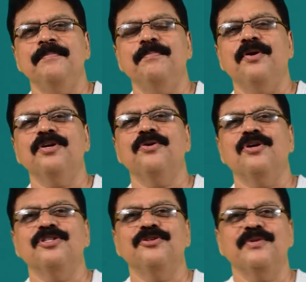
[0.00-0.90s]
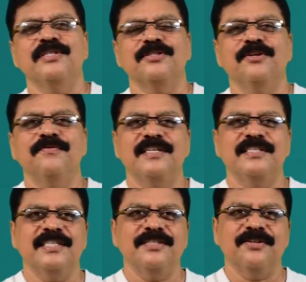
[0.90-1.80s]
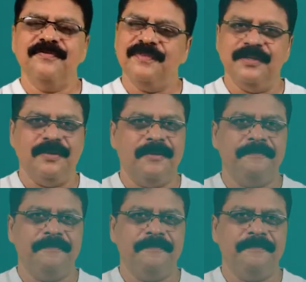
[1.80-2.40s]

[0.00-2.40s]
important consequences of resonance on phenol.